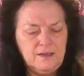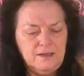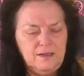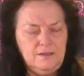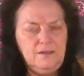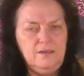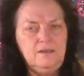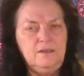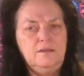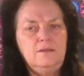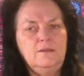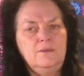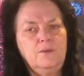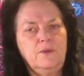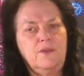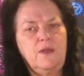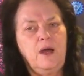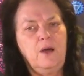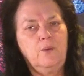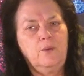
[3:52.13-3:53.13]
time
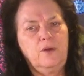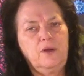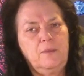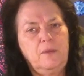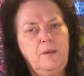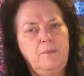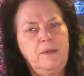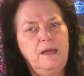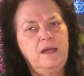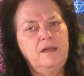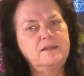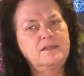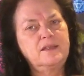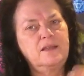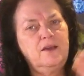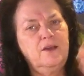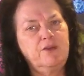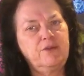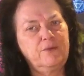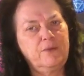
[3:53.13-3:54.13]
without worrying about balancing
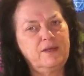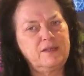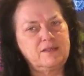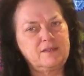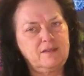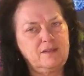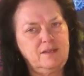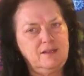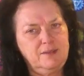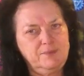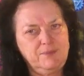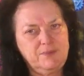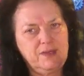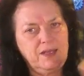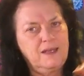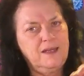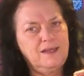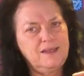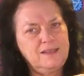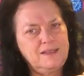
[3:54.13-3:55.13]
all the rest of them.
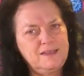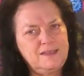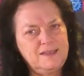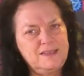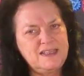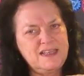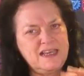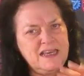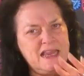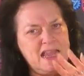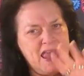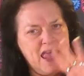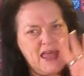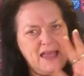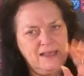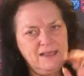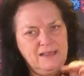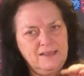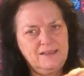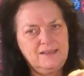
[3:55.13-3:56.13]
Nah,
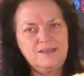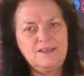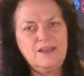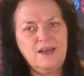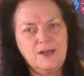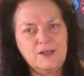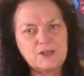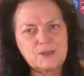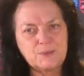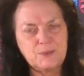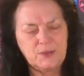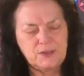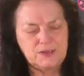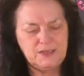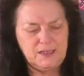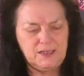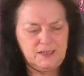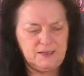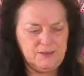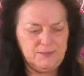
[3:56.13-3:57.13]
not a smart
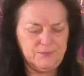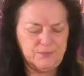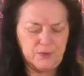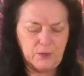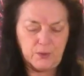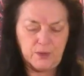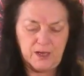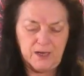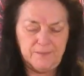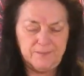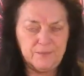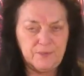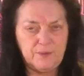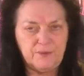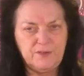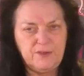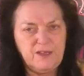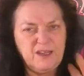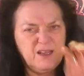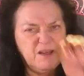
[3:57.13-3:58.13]
thing to do, okay?
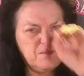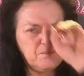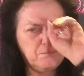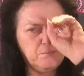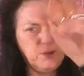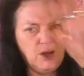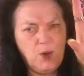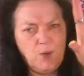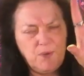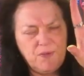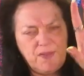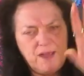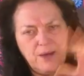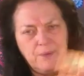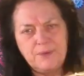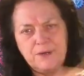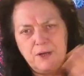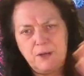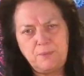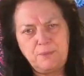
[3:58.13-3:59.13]
Blowing that
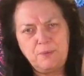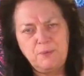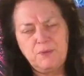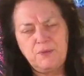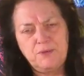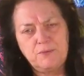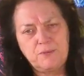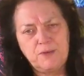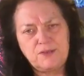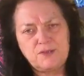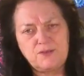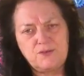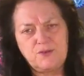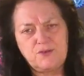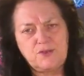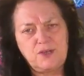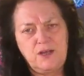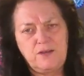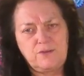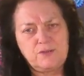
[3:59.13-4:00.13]
one open when the rest of your
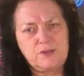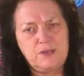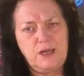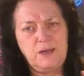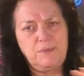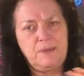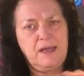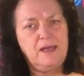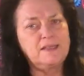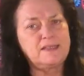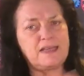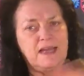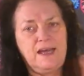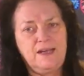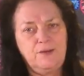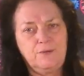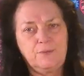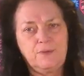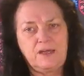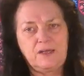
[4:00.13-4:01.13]
chakras are not balanced, I
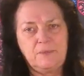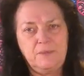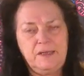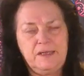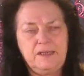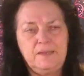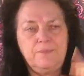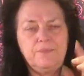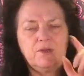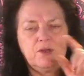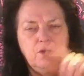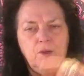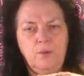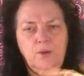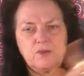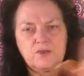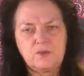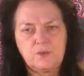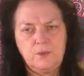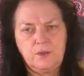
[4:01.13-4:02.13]
don't recommend it. Go
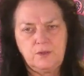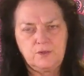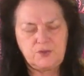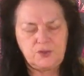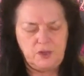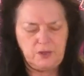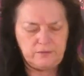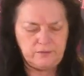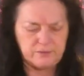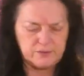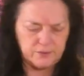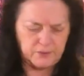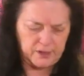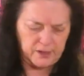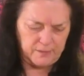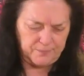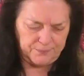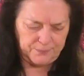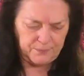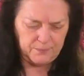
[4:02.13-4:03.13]
watch the one on chakras,
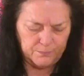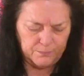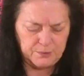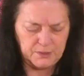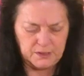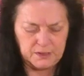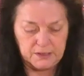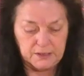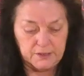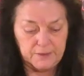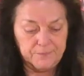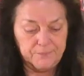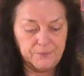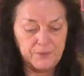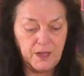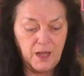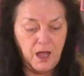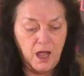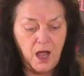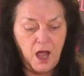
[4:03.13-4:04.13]
okay? Put it there.
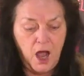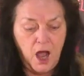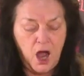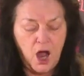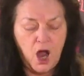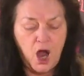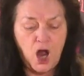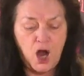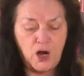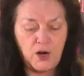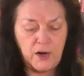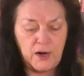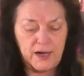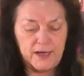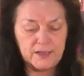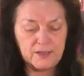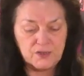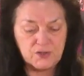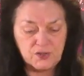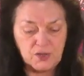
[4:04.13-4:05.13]
All right,
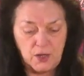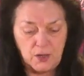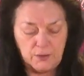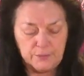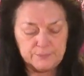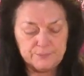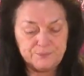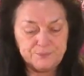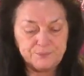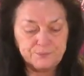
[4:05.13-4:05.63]
so